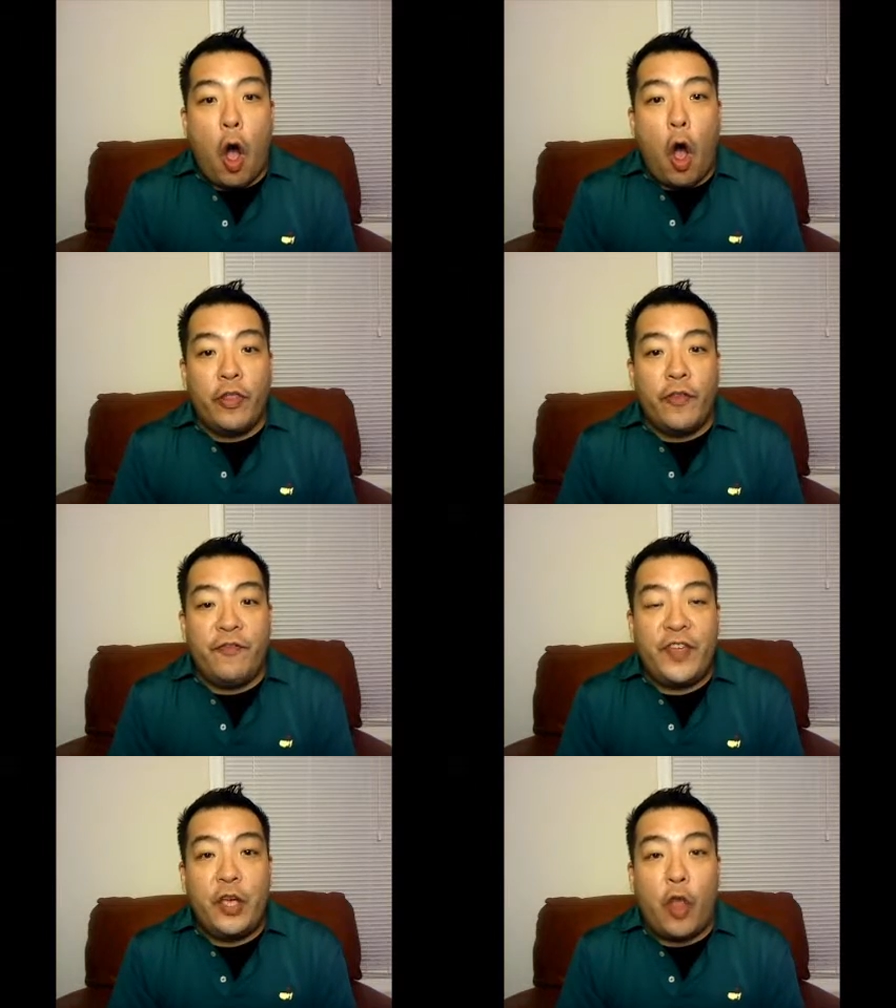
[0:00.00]
on the
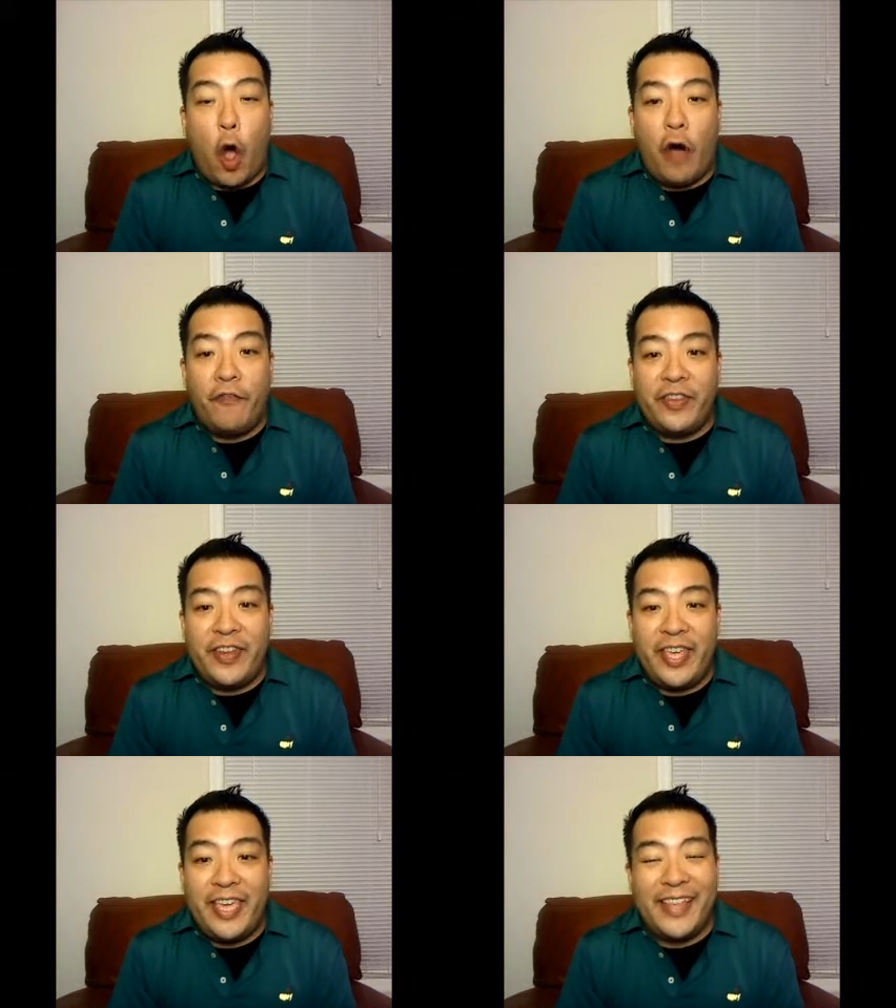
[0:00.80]
field off the
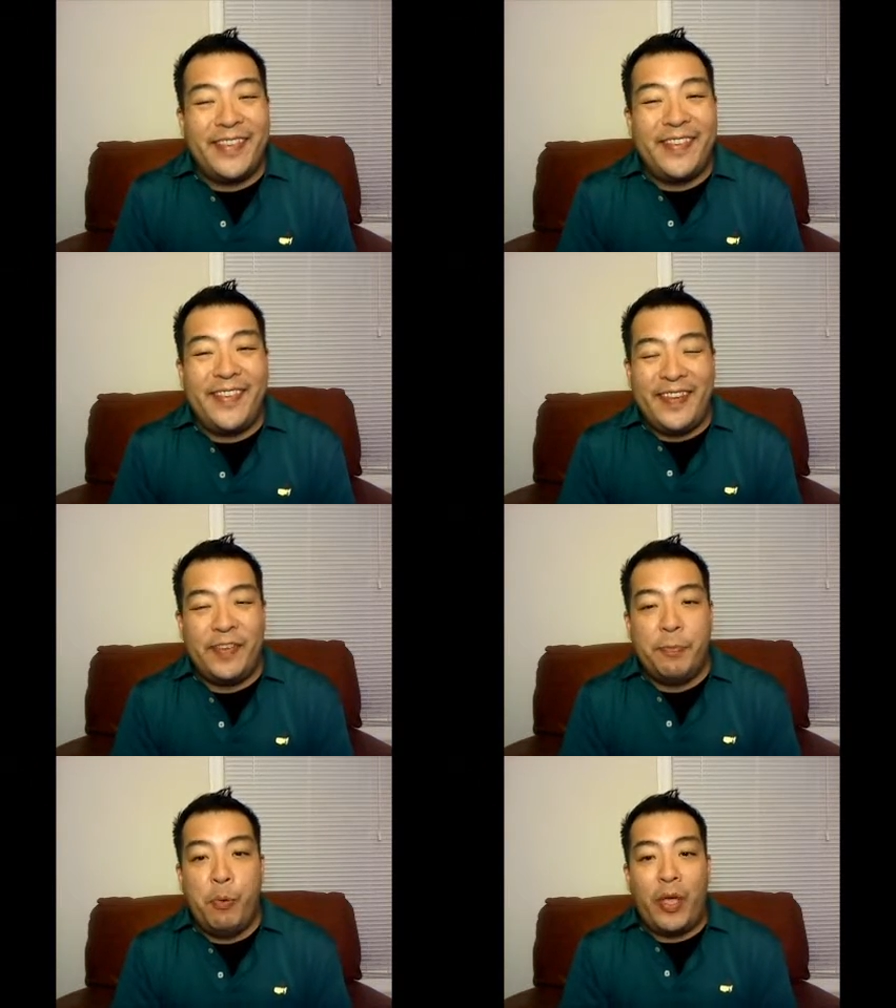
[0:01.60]
tee and
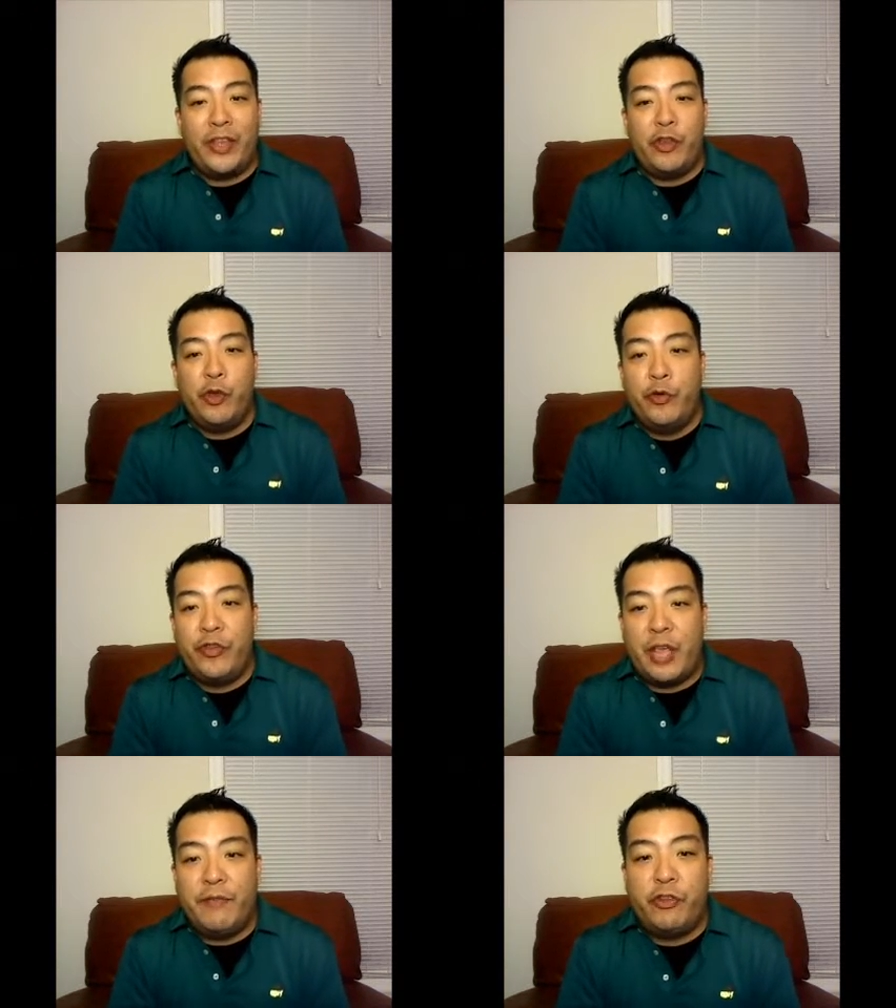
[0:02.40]

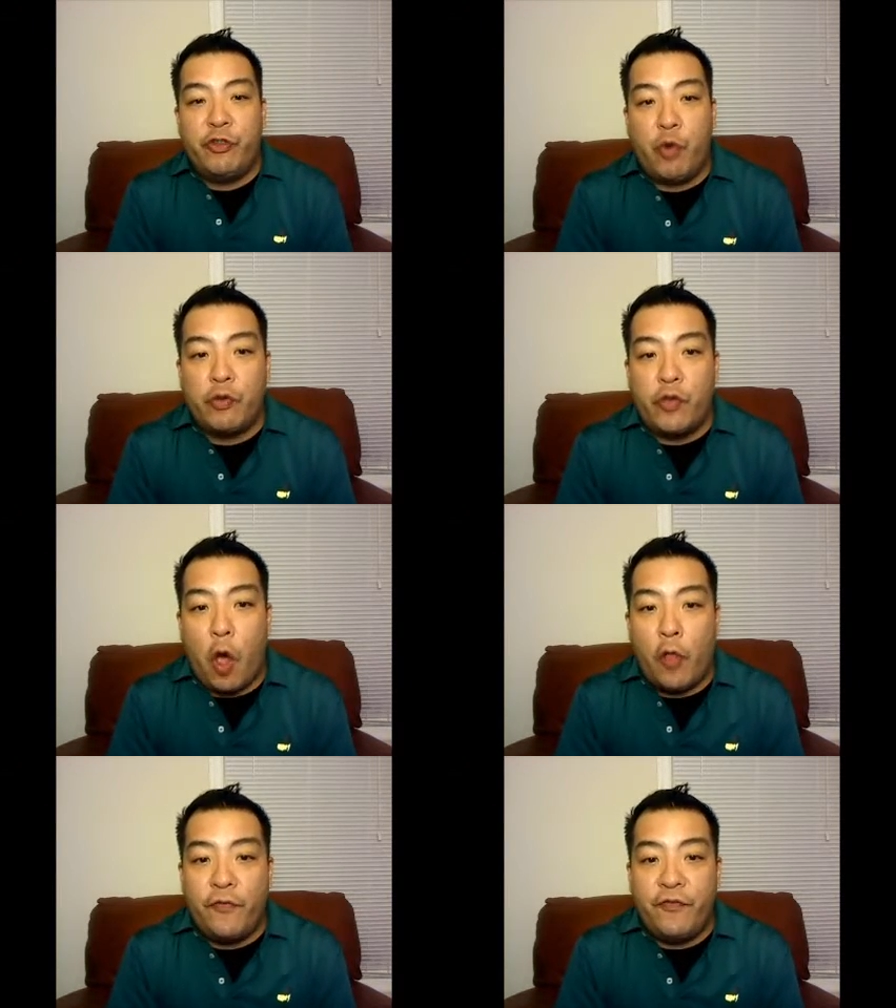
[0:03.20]
6.27 strokes
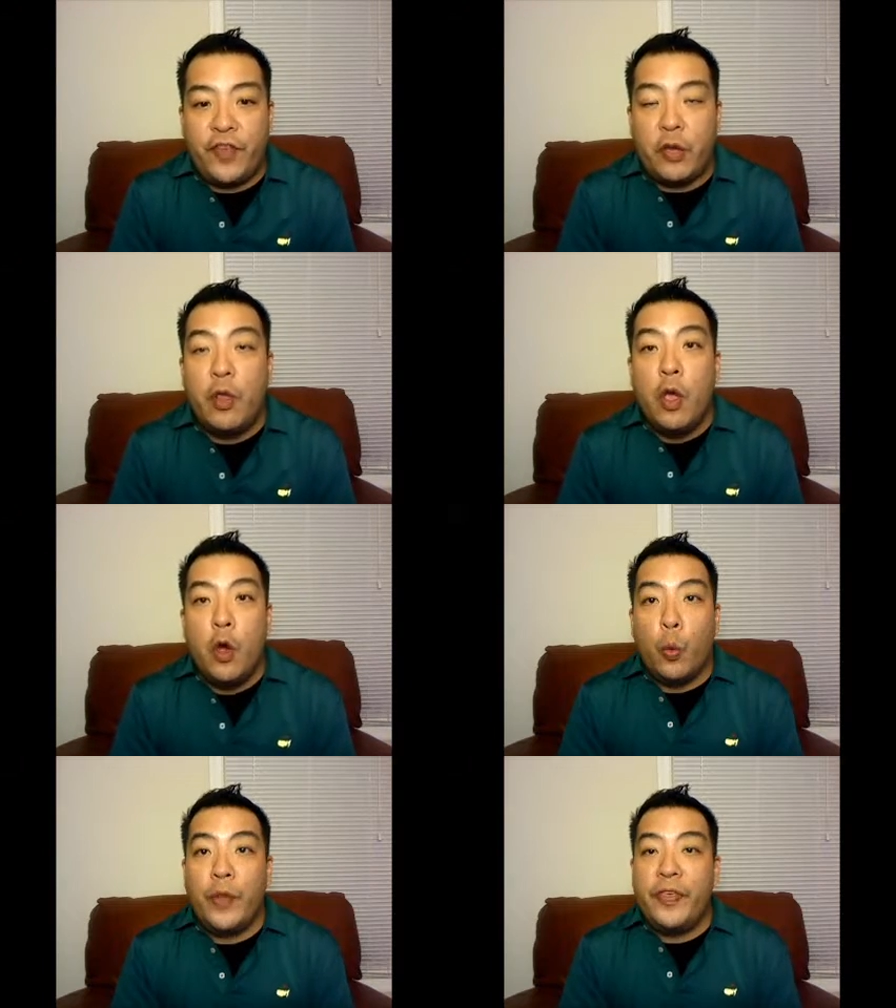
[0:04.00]
on the field
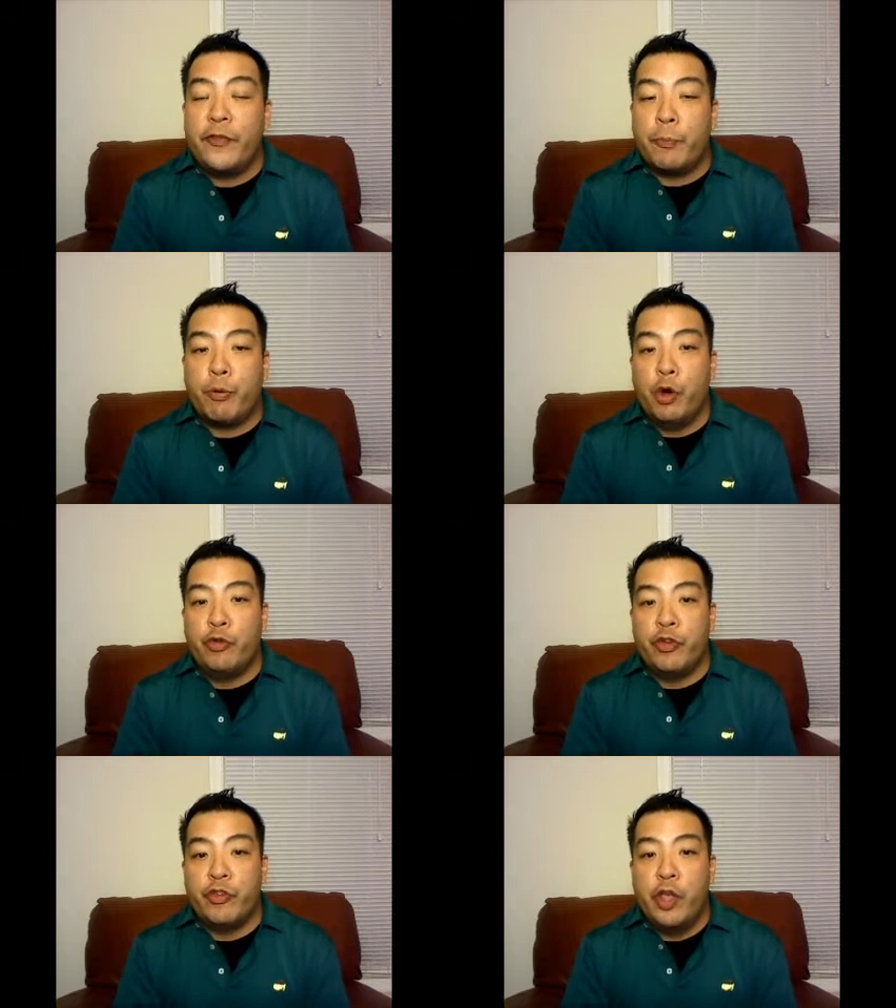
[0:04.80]
with his
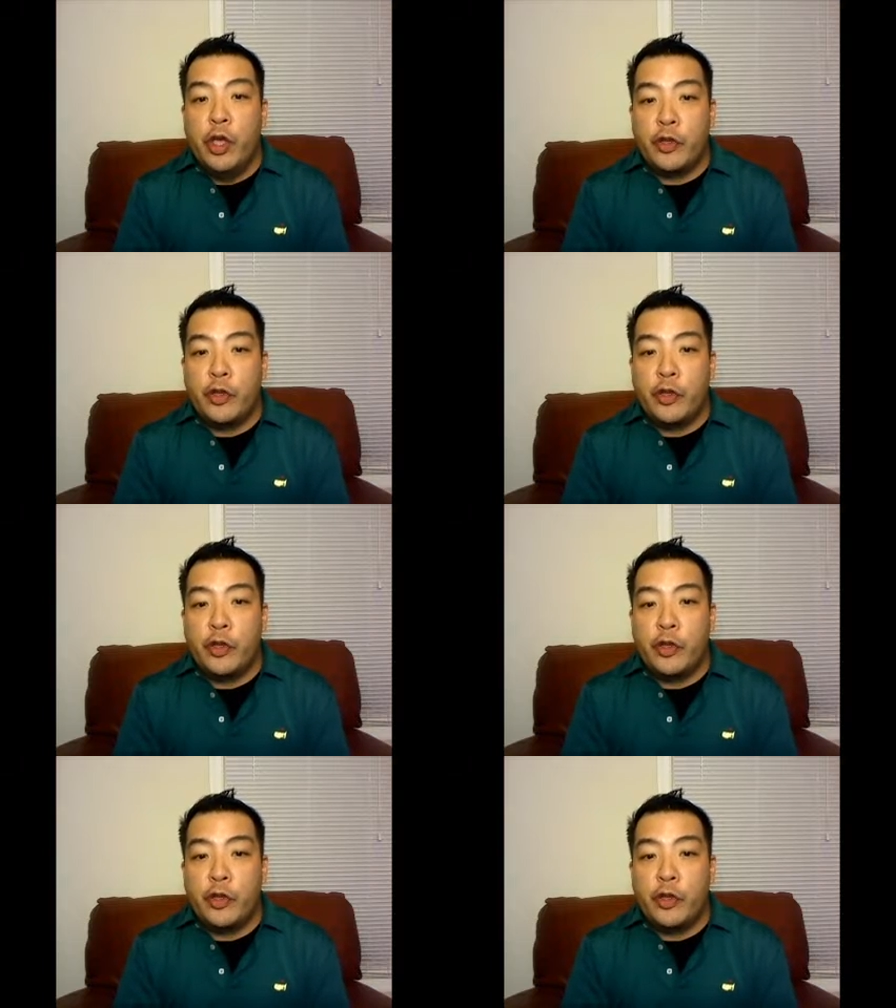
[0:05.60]
approaches.